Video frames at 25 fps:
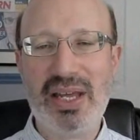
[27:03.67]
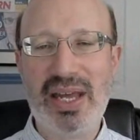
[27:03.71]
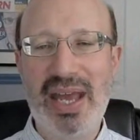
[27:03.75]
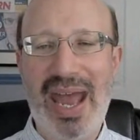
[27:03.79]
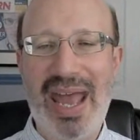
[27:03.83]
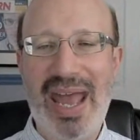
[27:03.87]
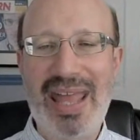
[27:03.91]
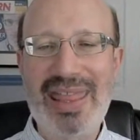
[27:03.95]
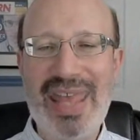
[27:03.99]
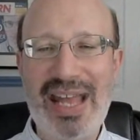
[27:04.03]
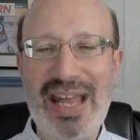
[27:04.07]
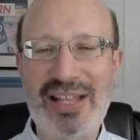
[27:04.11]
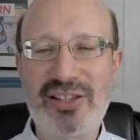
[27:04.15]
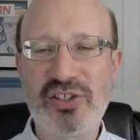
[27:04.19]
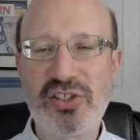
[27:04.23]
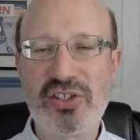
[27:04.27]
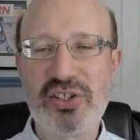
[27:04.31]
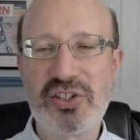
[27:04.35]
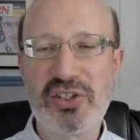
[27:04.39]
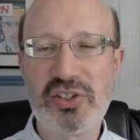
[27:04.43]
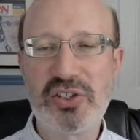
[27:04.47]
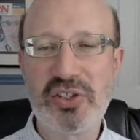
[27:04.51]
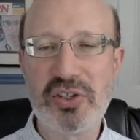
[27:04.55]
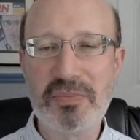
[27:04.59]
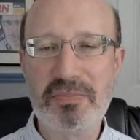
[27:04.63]
And that's
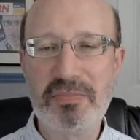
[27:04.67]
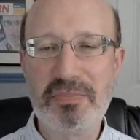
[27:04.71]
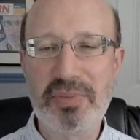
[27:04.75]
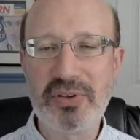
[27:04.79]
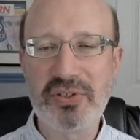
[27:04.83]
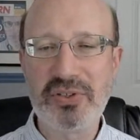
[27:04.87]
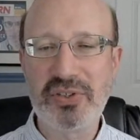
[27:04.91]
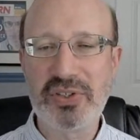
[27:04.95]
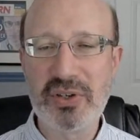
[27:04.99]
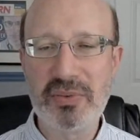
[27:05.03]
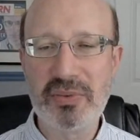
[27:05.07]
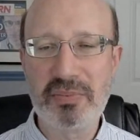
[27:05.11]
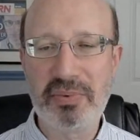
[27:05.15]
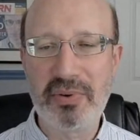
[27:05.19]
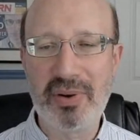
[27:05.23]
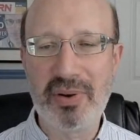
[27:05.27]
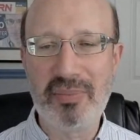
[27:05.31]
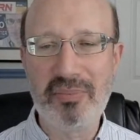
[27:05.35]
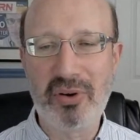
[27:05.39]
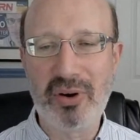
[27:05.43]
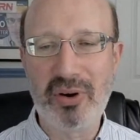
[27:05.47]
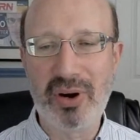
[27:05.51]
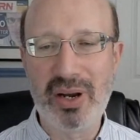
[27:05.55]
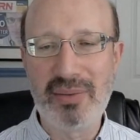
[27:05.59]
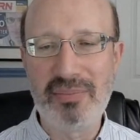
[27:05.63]
super, super
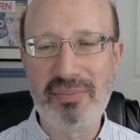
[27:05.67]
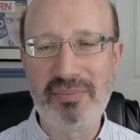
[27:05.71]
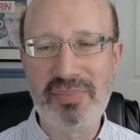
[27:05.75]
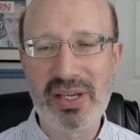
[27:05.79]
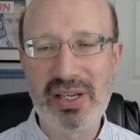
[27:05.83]
important,